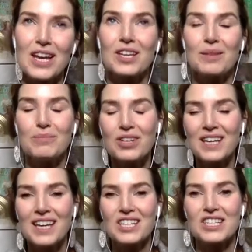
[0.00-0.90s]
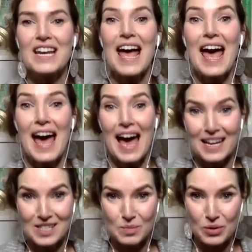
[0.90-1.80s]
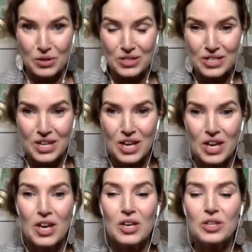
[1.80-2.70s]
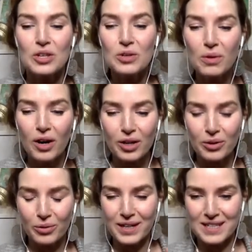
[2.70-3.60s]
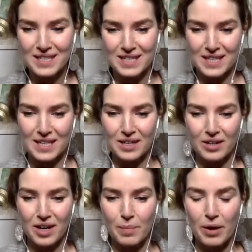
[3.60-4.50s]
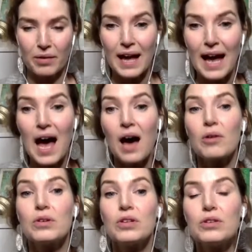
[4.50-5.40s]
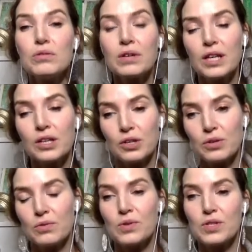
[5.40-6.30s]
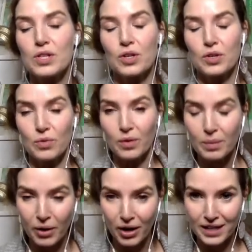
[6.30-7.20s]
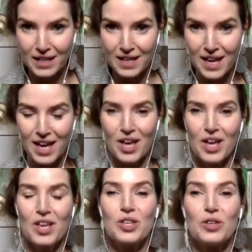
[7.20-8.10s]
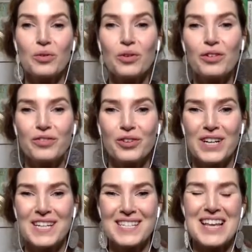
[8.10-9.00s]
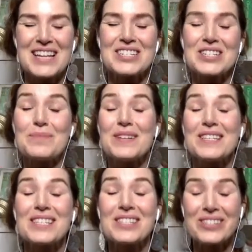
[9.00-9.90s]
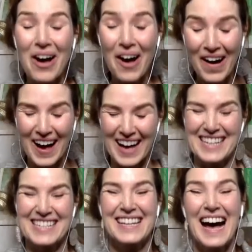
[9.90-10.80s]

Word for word: and communication expert. You are going to hear about how you can use your body, your voice to massage